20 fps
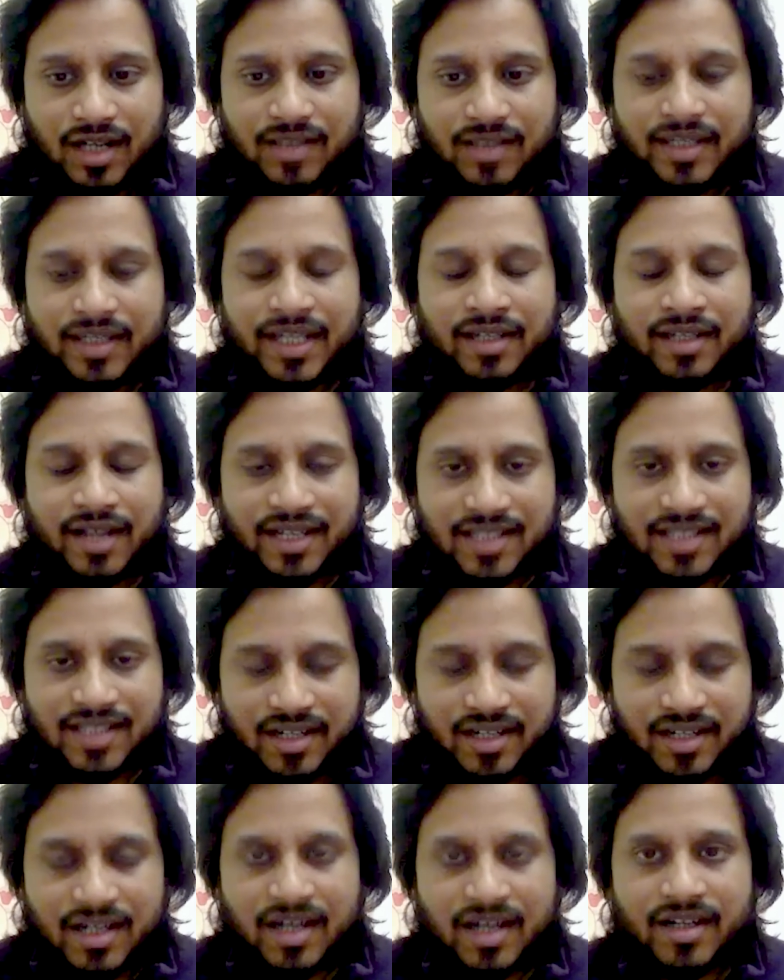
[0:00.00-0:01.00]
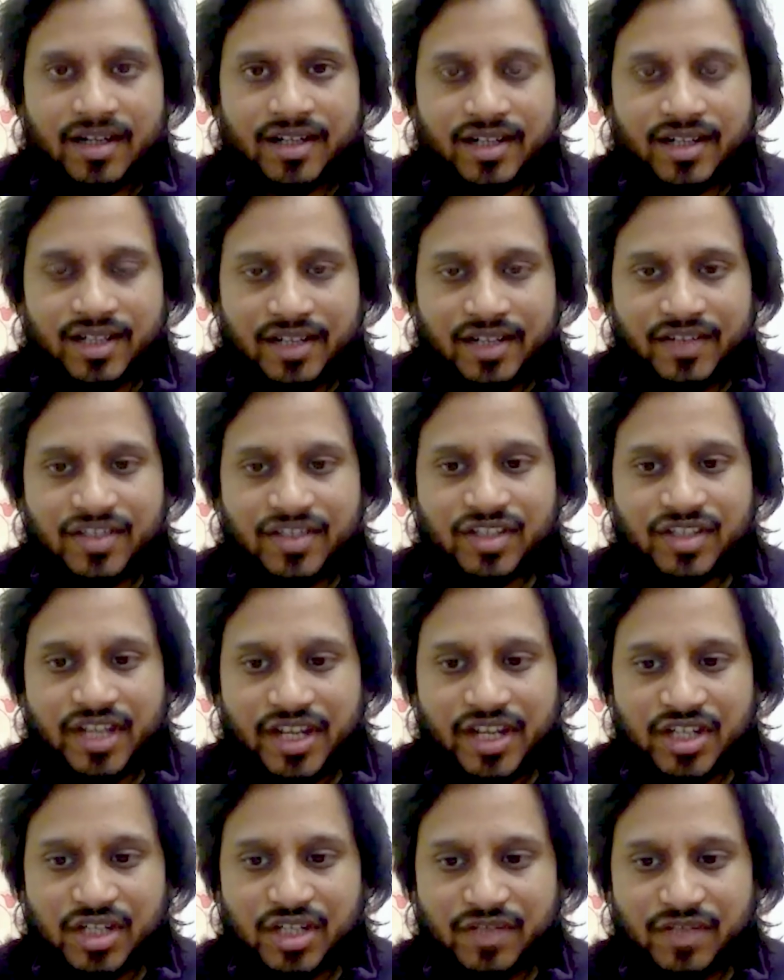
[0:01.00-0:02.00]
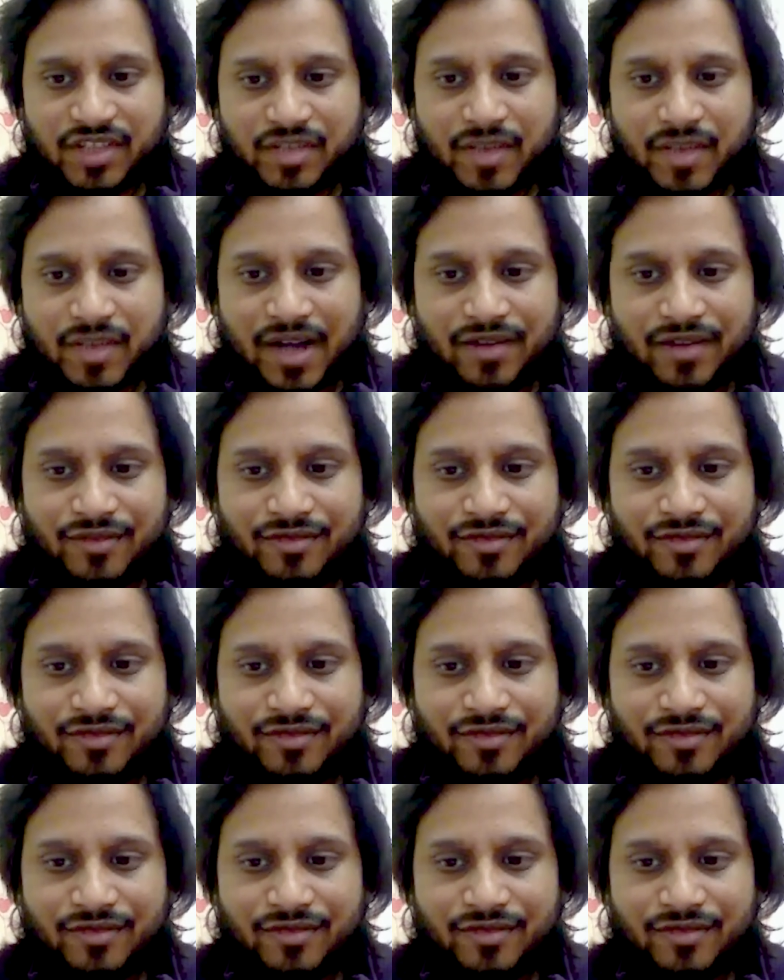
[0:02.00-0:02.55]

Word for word: Then I started conducting investigation which spanned